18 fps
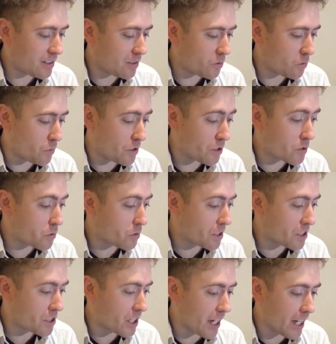We just won
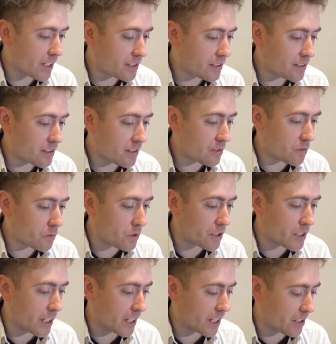a chest,
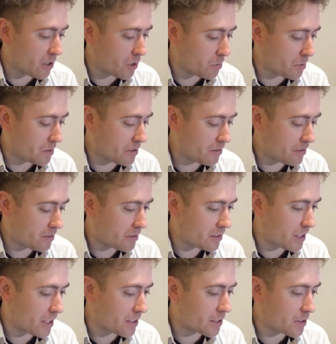which I can open,
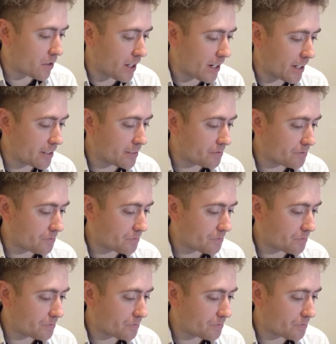so that's great.